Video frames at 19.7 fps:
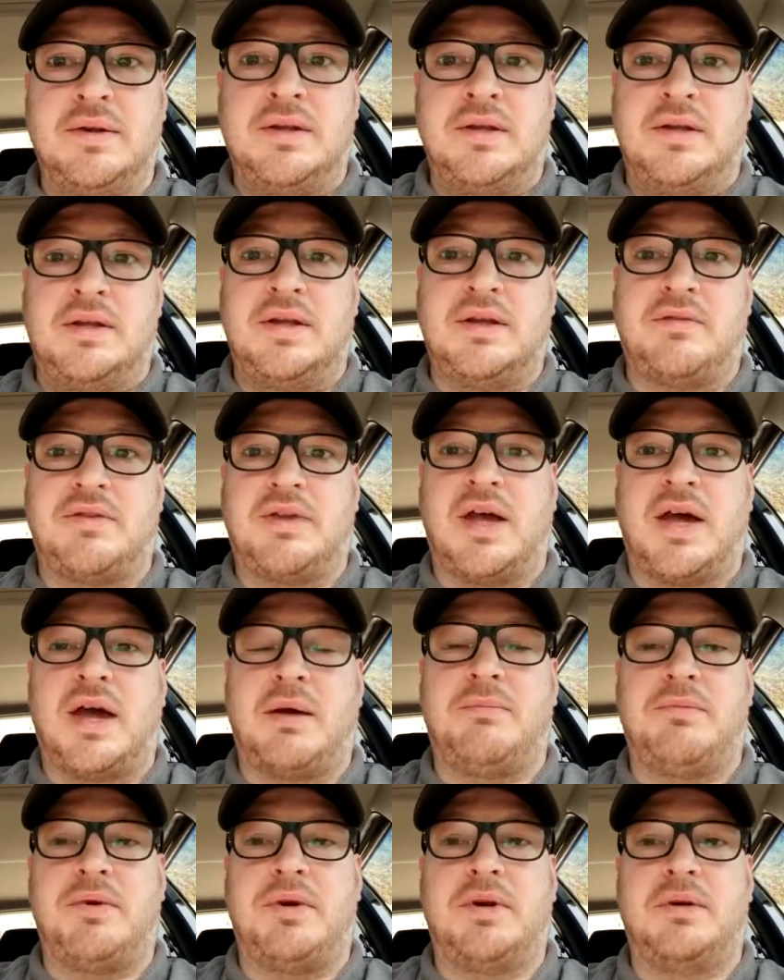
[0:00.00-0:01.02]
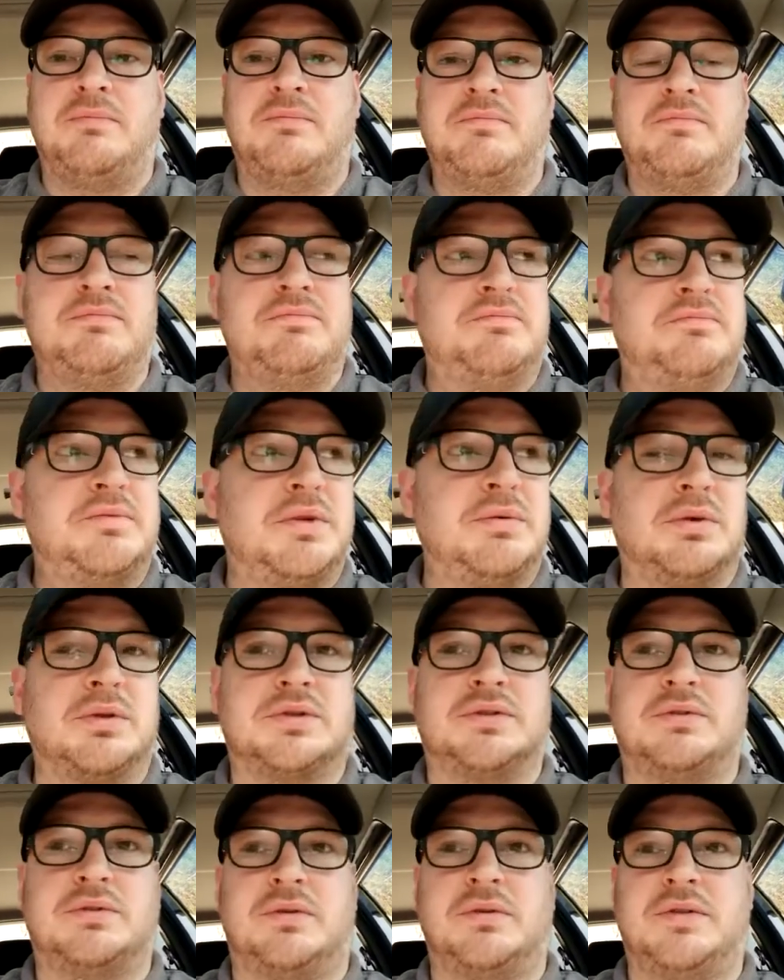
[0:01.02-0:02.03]
Then you have to hammer them, do all
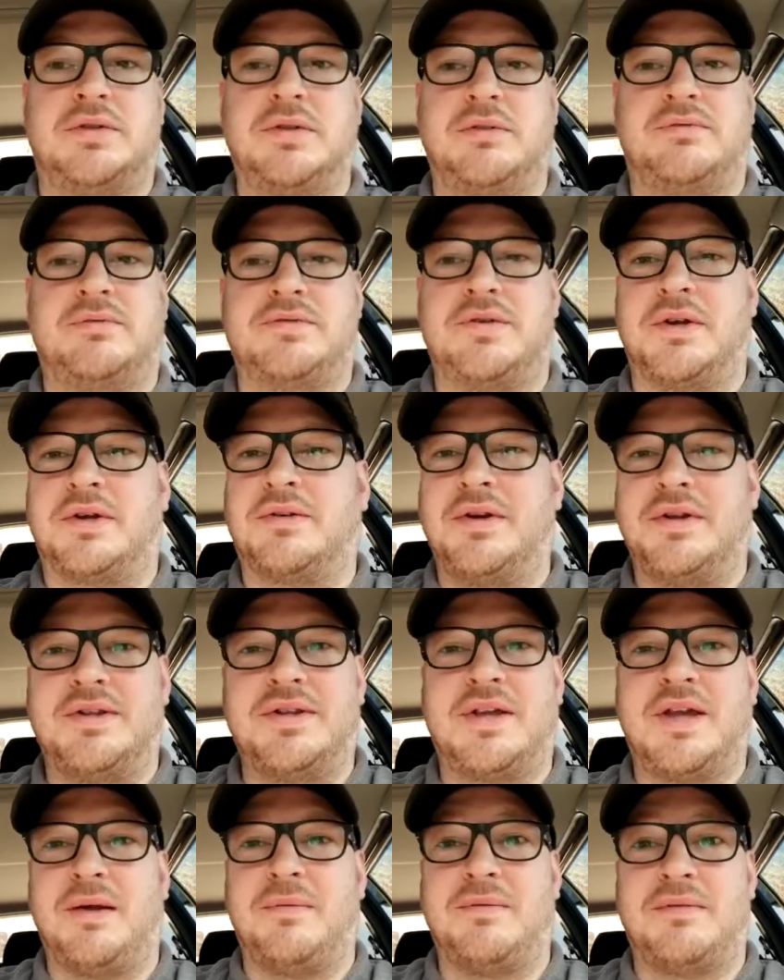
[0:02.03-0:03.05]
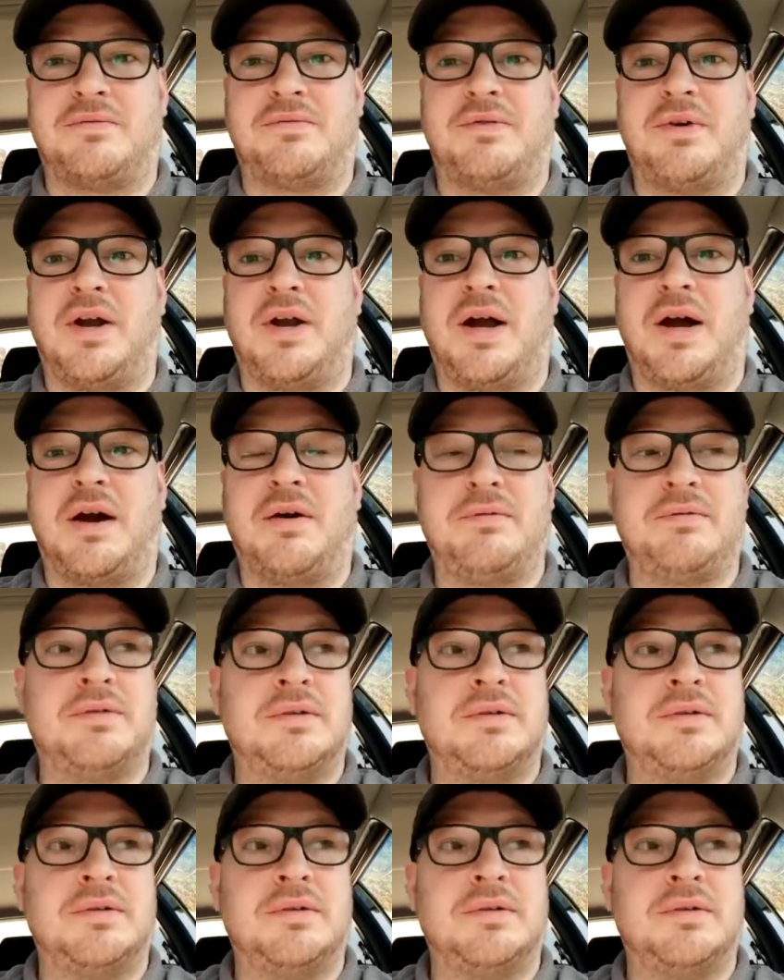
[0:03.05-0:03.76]
sorts of trickery to get them to free off.